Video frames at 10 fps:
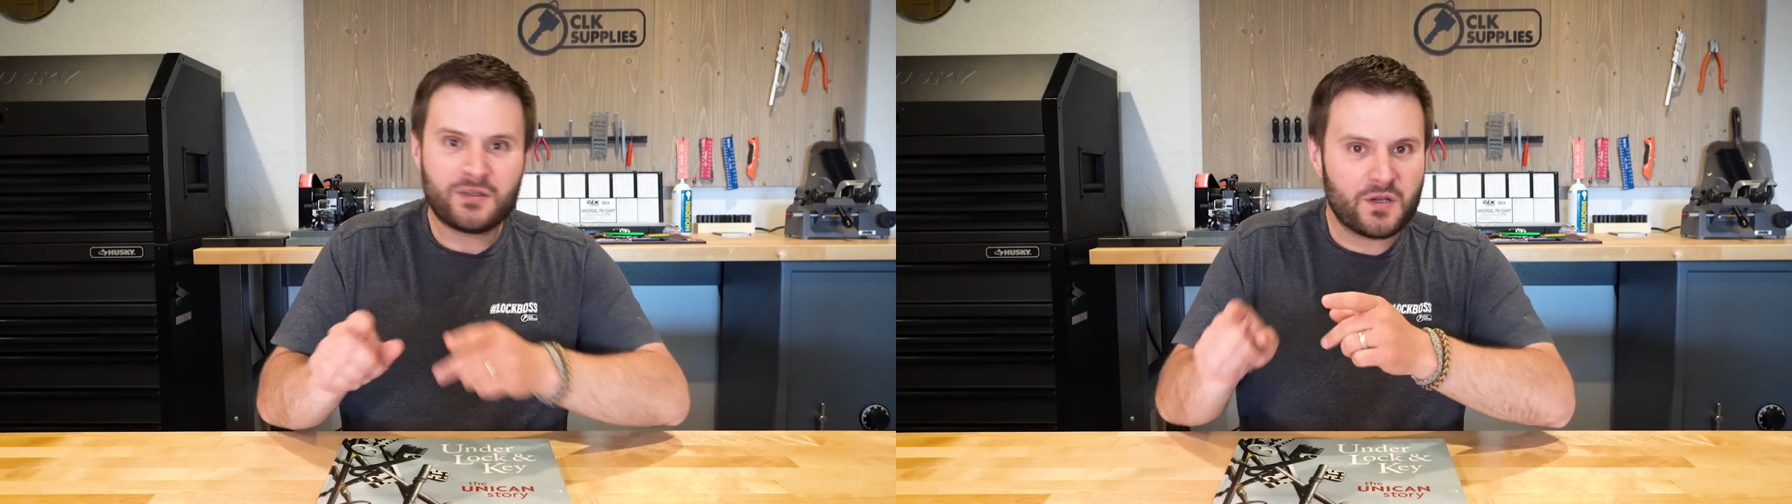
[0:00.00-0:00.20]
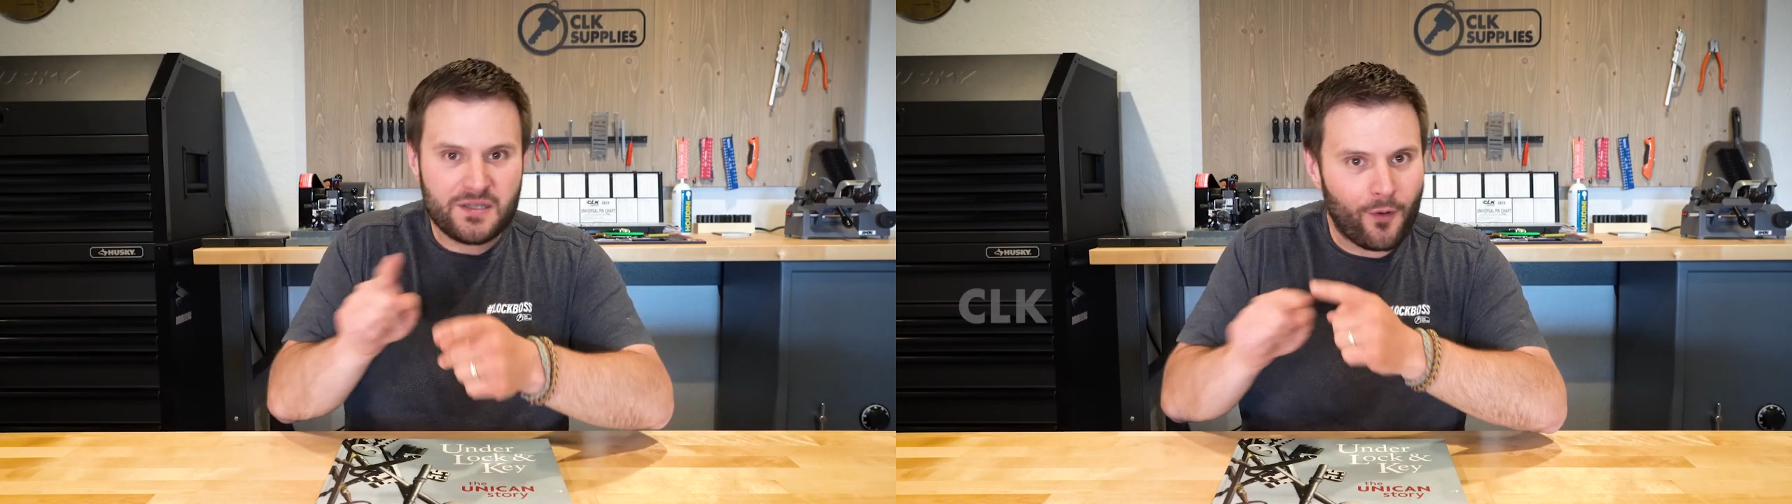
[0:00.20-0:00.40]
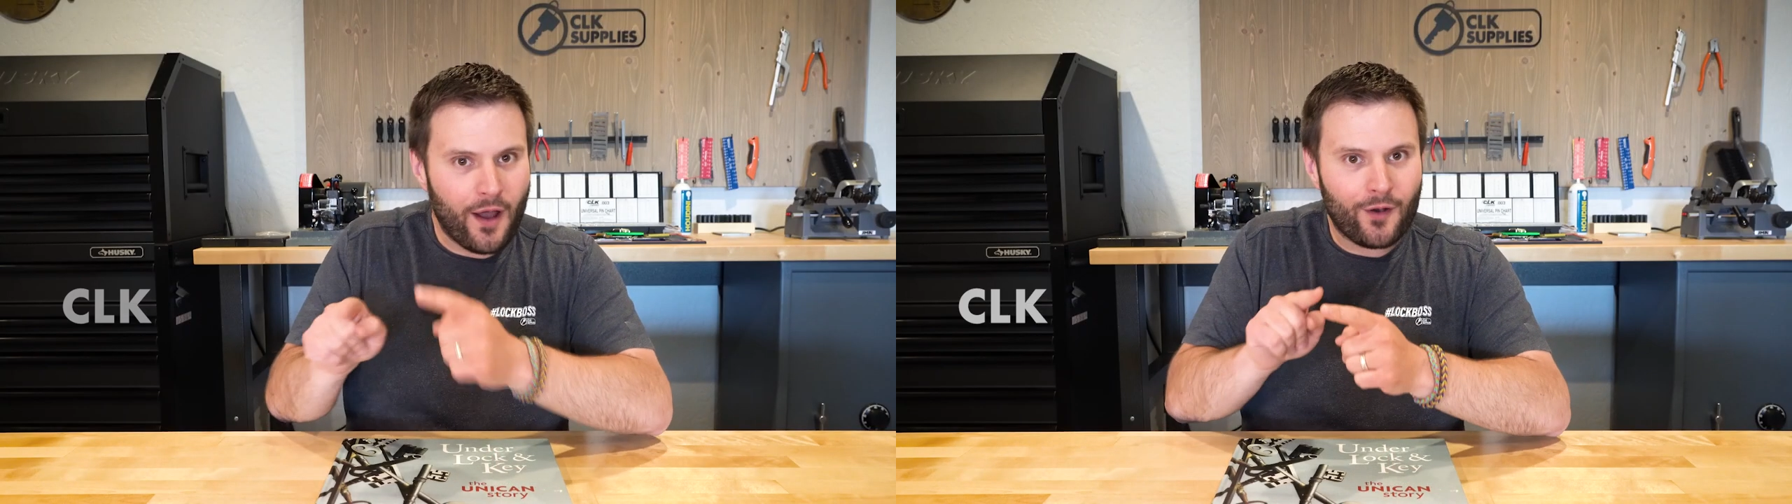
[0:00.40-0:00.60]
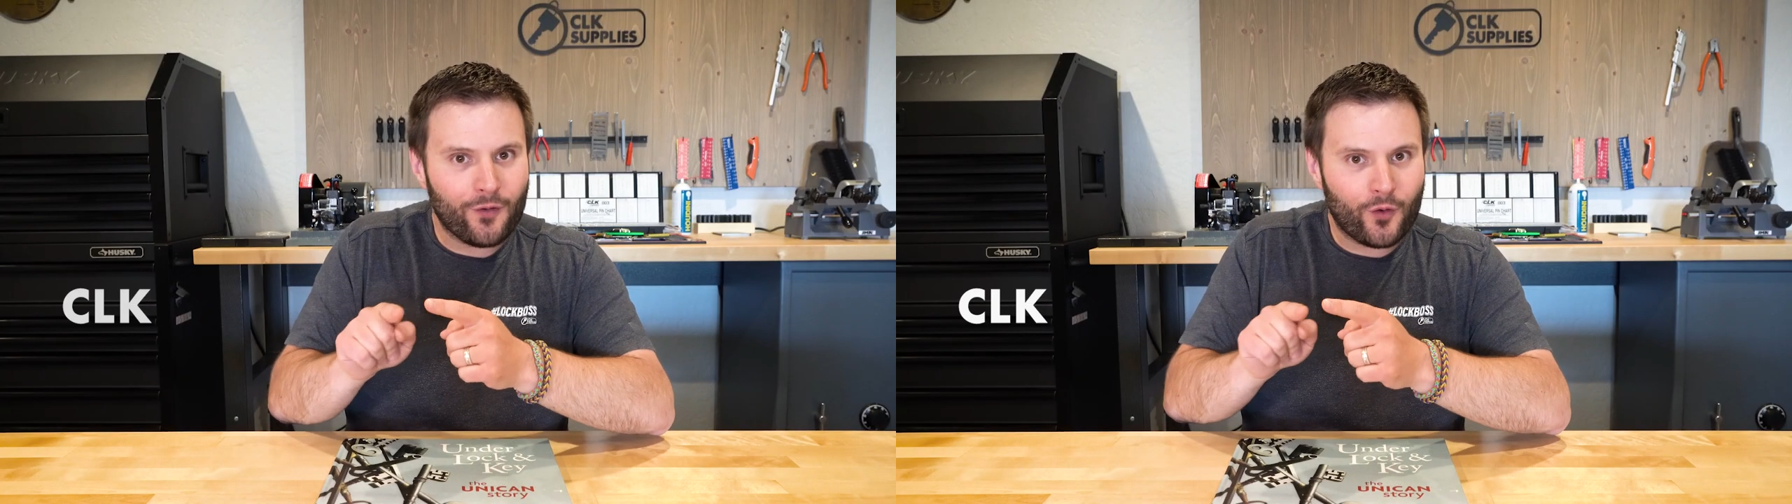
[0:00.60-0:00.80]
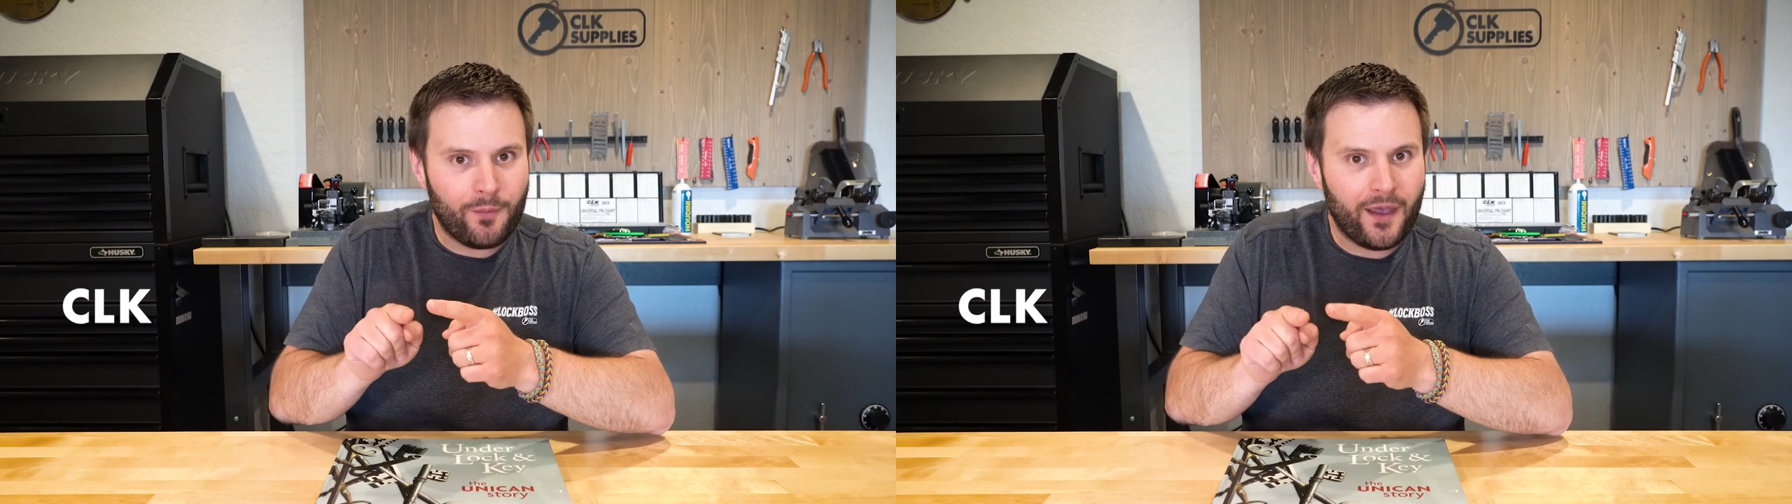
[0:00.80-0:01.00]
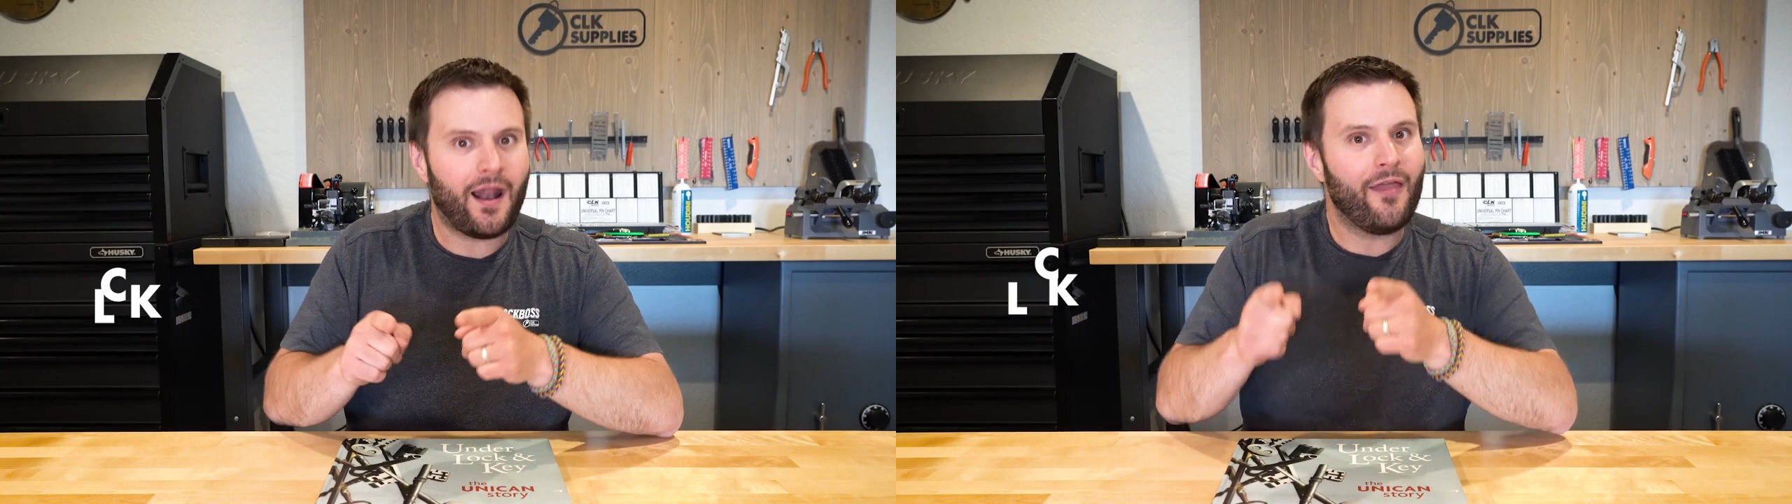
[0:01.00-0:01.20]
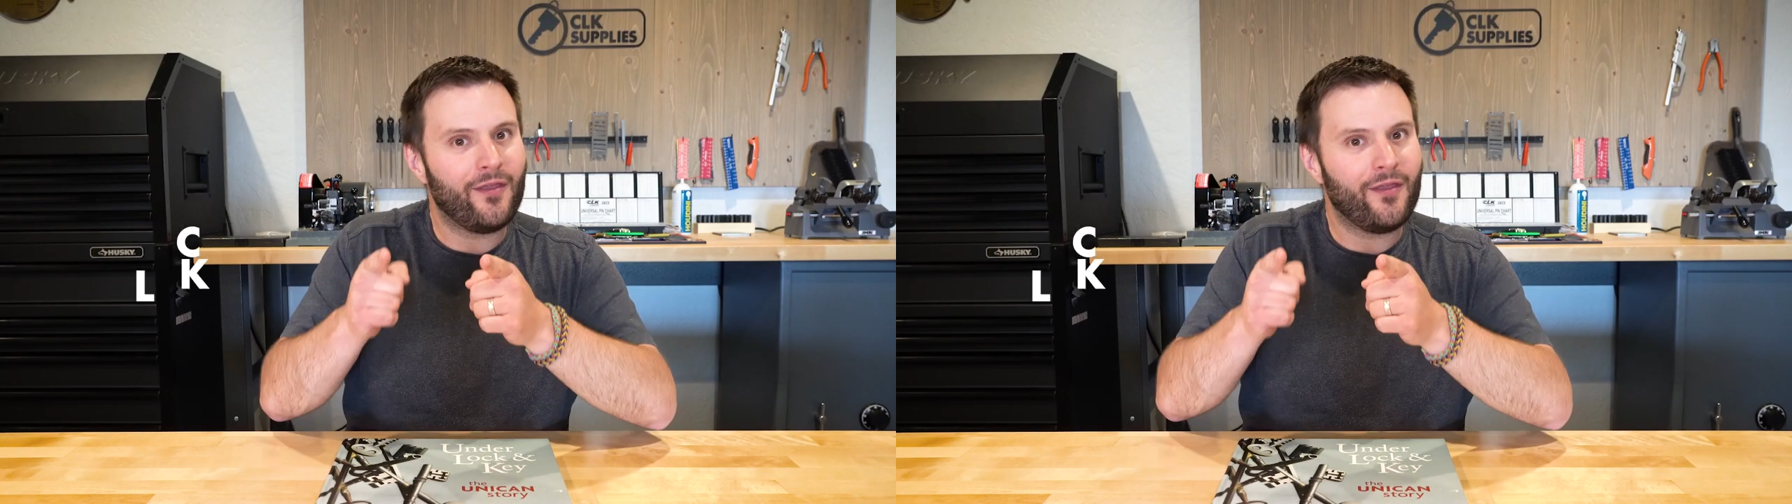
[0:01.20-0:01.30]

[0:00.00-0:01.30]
switch them around a little bit,